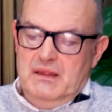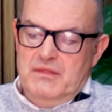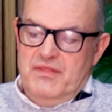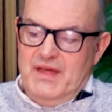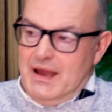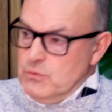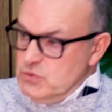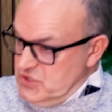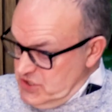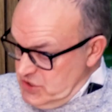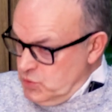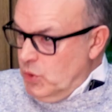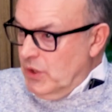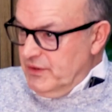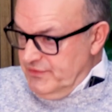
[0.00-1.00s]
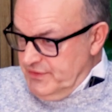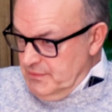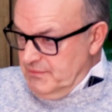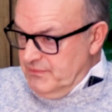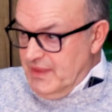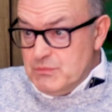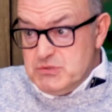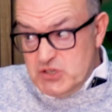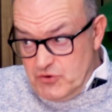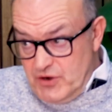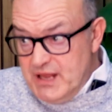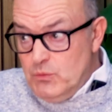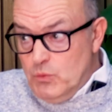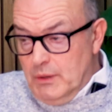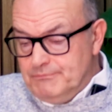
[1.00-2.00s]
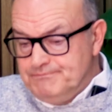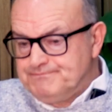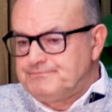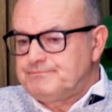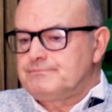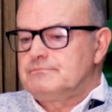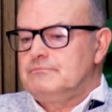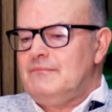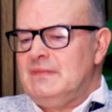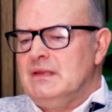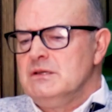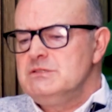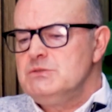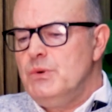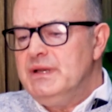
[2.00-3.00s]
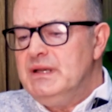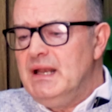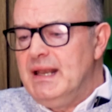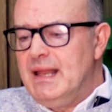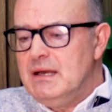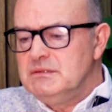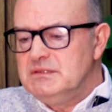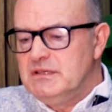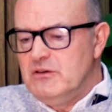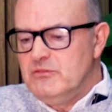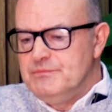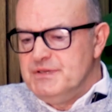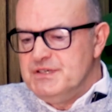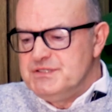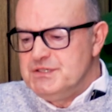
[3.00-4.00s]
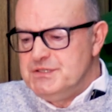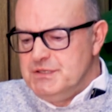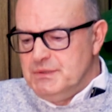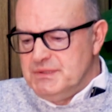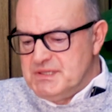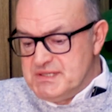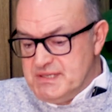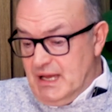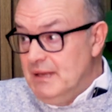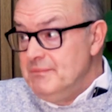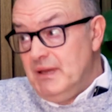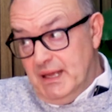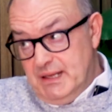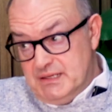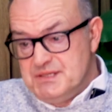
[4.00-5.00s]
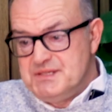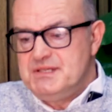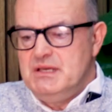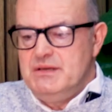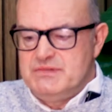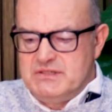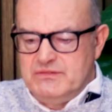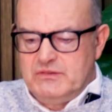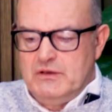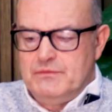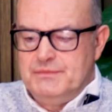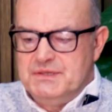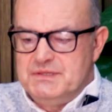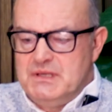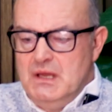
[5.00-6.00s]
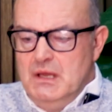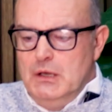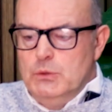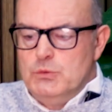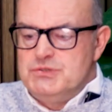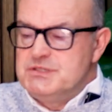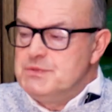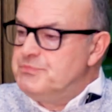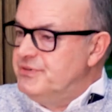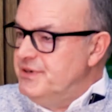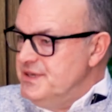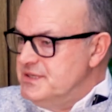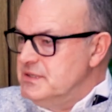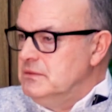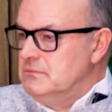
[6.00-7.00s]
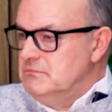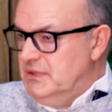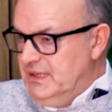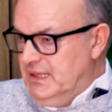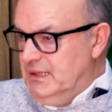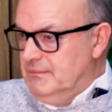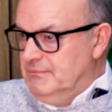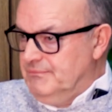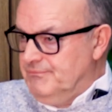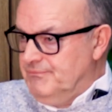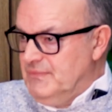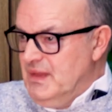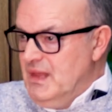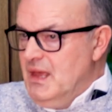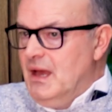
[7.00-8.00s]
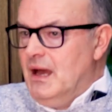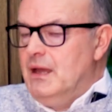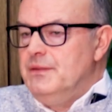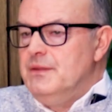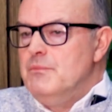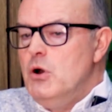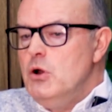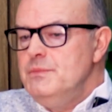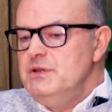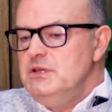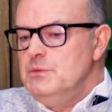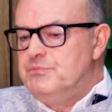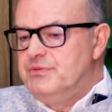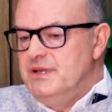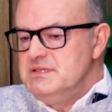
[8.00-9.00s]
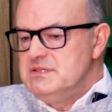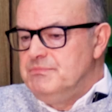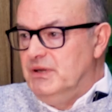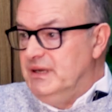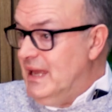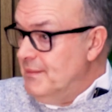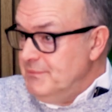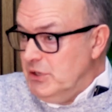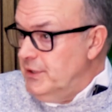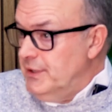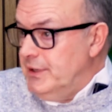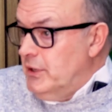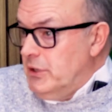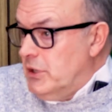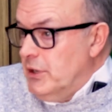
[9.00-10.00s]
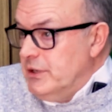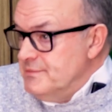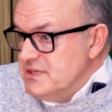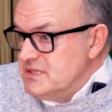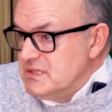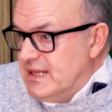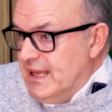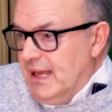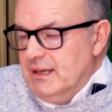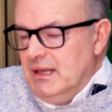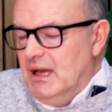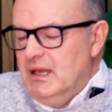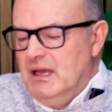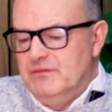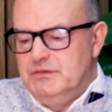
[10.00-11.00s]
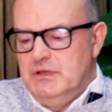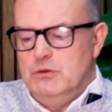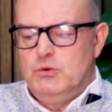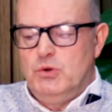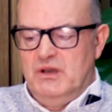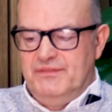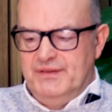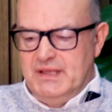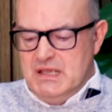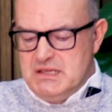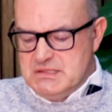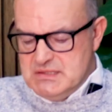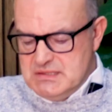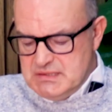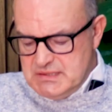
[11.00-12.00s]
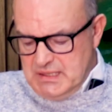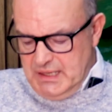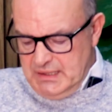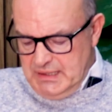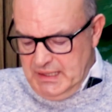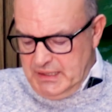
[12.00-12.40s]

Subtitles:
that was just one of them. That was a great one, because what it allowed the government to do at the time, a conservative government, was to print money. And the moment you print money, I'm not an economist, Ken, I have no qualifications in